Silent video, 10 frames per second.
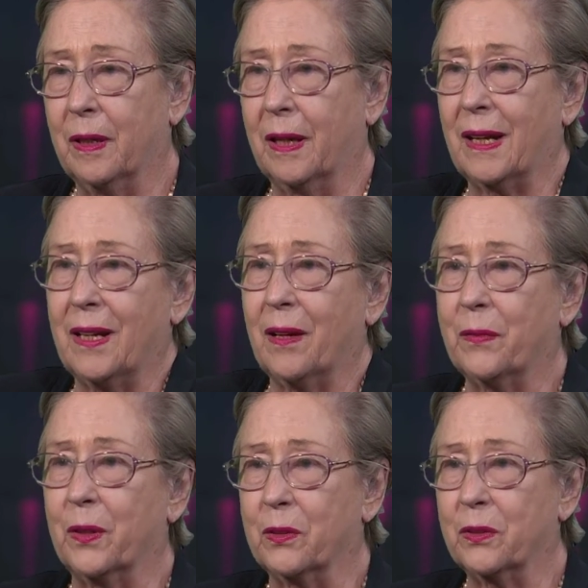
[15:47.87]
And I
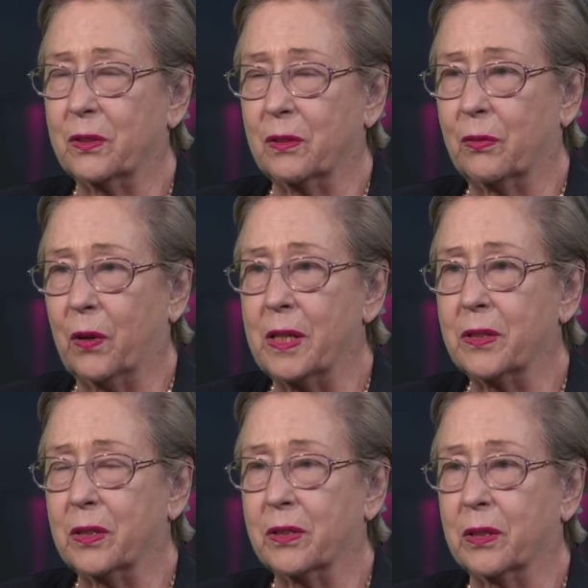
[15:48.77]
love those
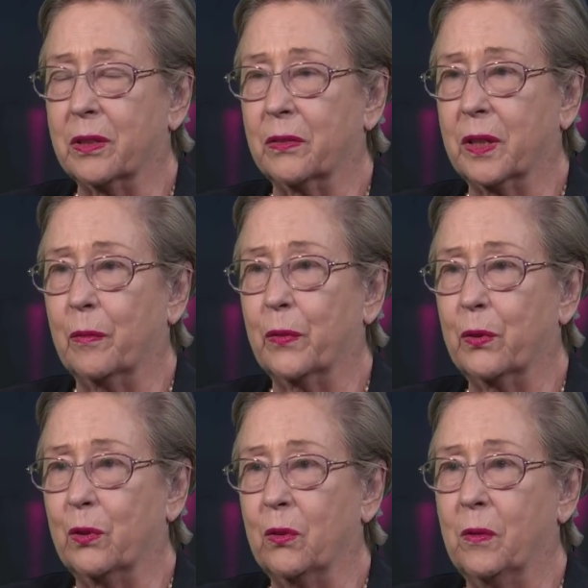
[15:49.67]
phrases that have come
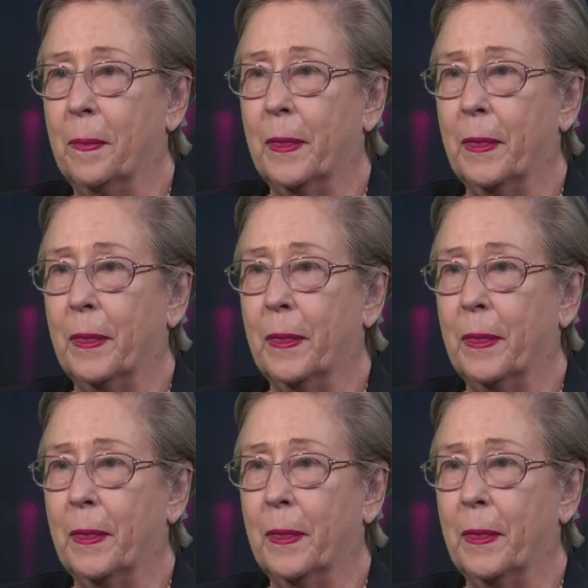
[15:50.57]
through.